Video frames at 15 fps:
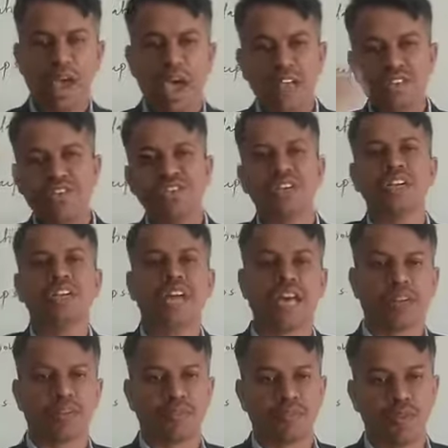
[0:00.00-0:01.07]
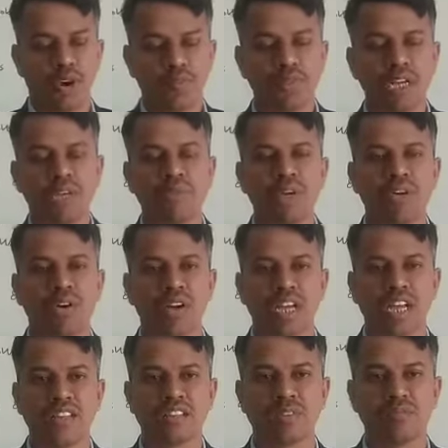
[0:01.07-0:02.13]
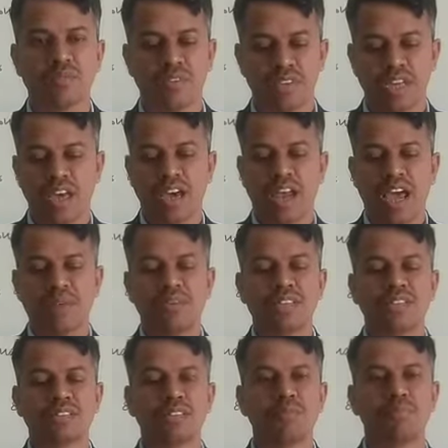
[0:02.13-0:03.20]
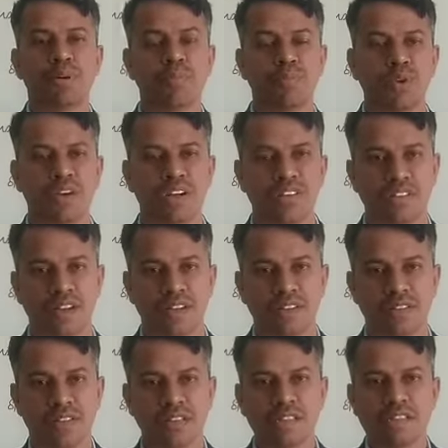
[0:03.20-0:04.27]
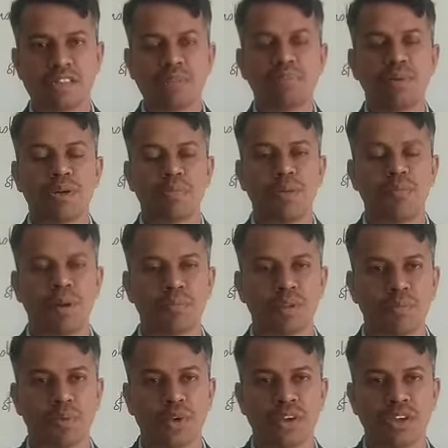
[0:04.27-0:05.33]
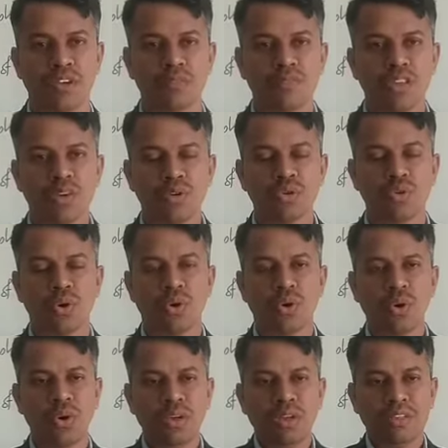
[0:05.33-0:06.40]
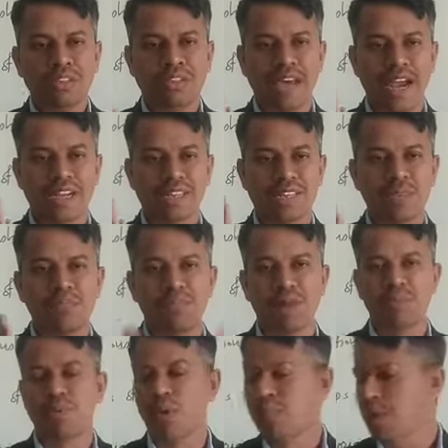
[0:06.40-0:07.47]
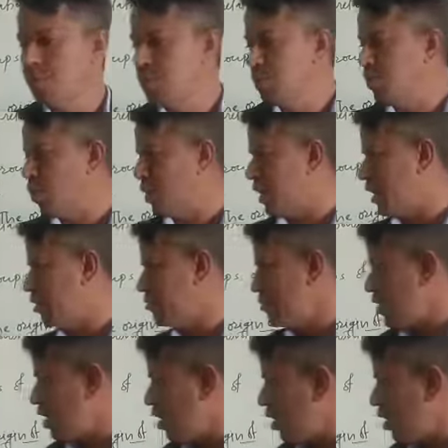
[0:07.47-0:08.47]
ancient time of the living organism, they are having the simple body design, simple form of the body. So that simple form of the body